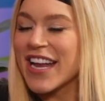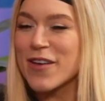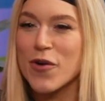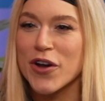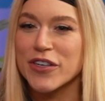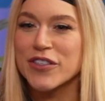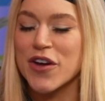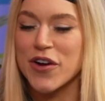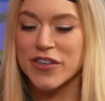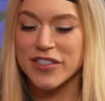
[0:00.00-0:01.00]
And he works
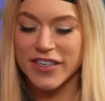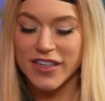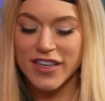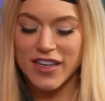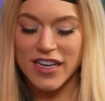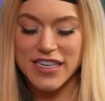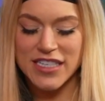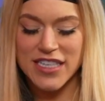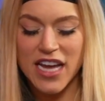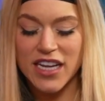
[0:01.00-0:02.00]
hard. Is
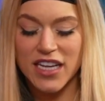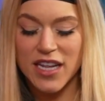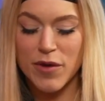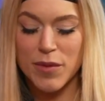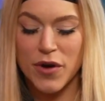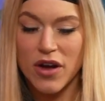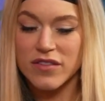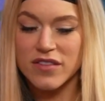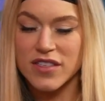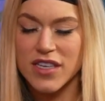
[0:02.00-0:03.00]
he technically my
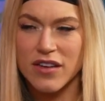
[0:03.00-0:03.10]
boss, because he